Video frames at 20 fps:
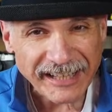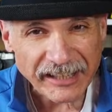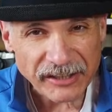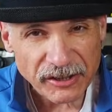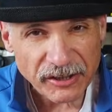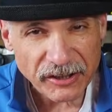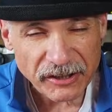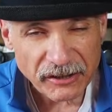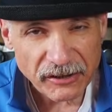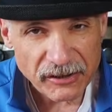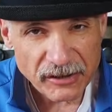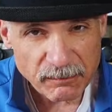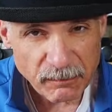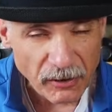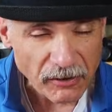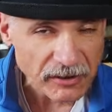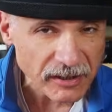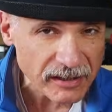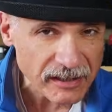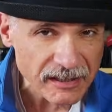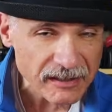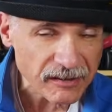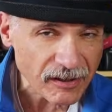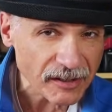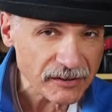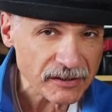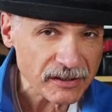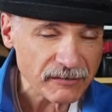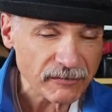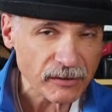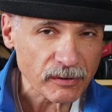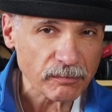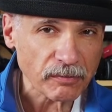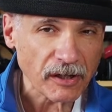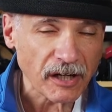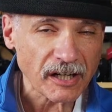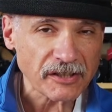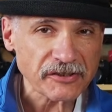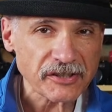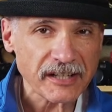I could use both of these lenses for the
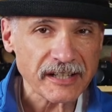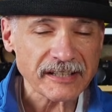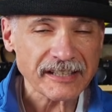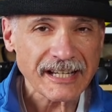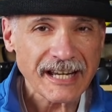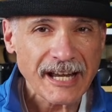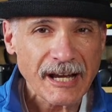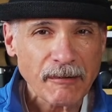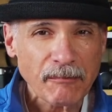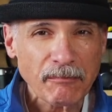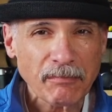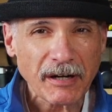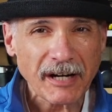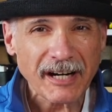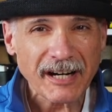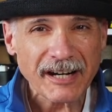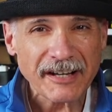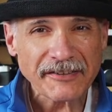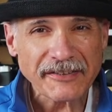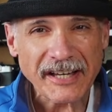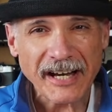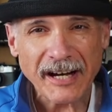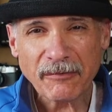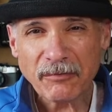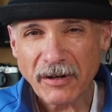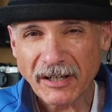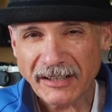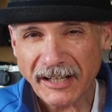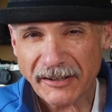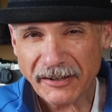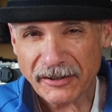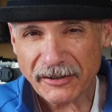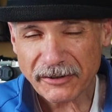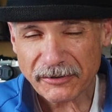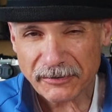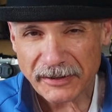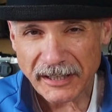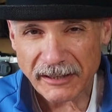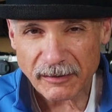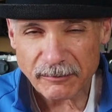project, but that 100 to
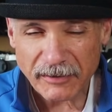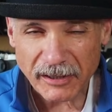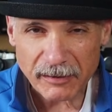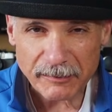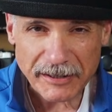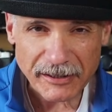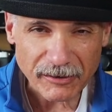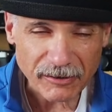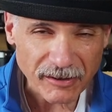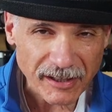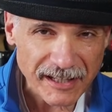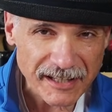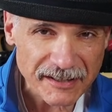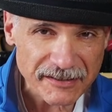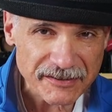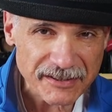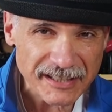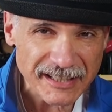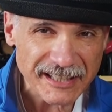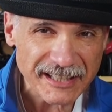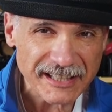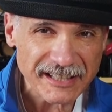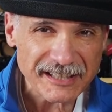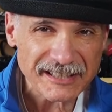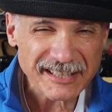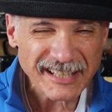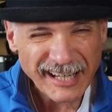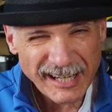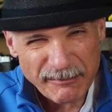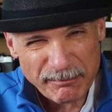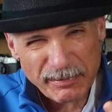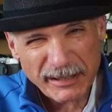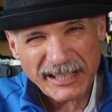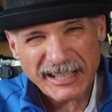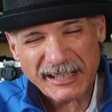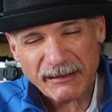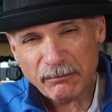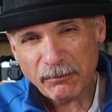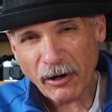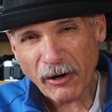300mm lens is kind of
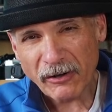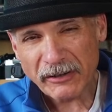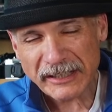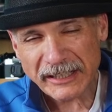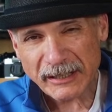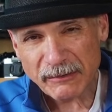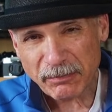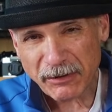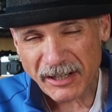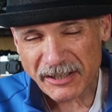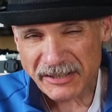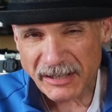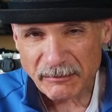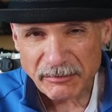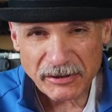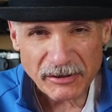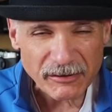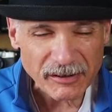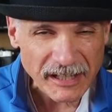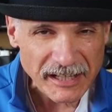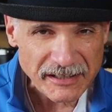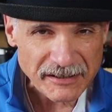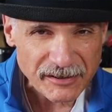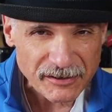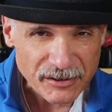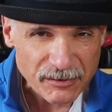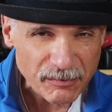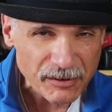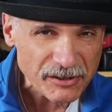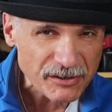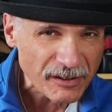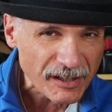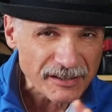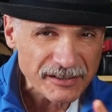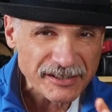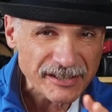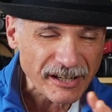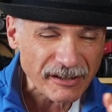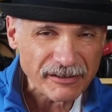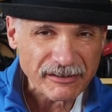big and bulky, plus I'm too lazy to switch
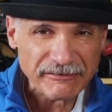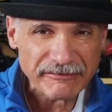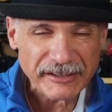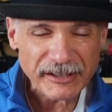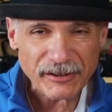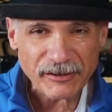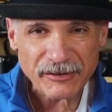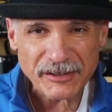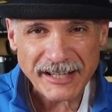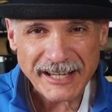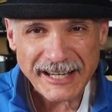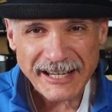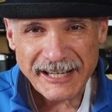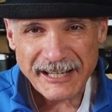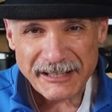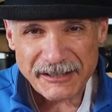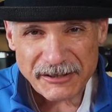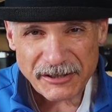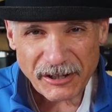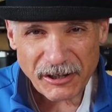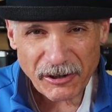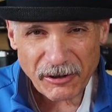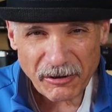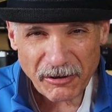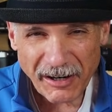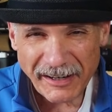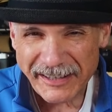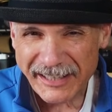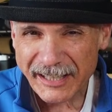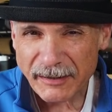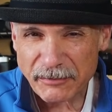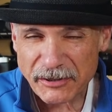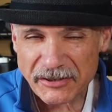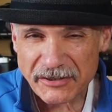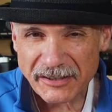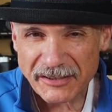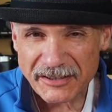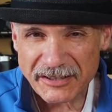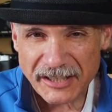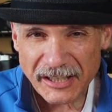lenses out in the field. So I think I'm
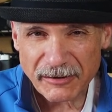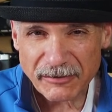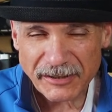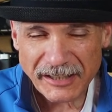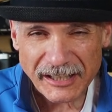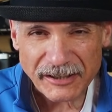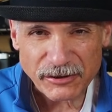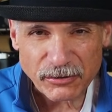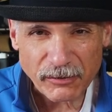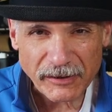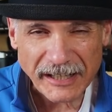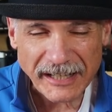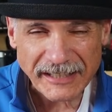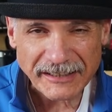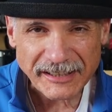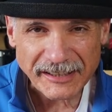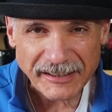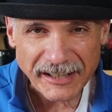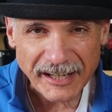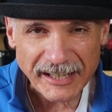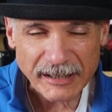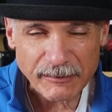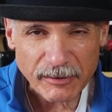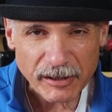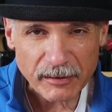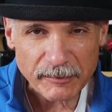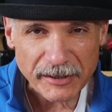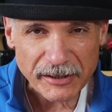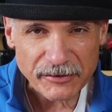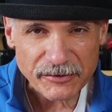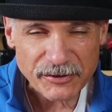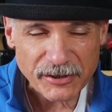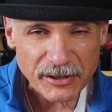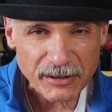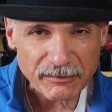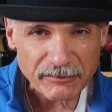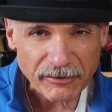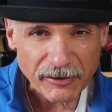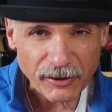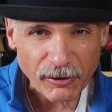just going to stick with that 28 to 90mm
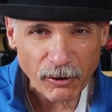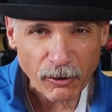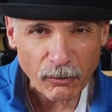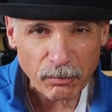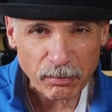zoom for the whole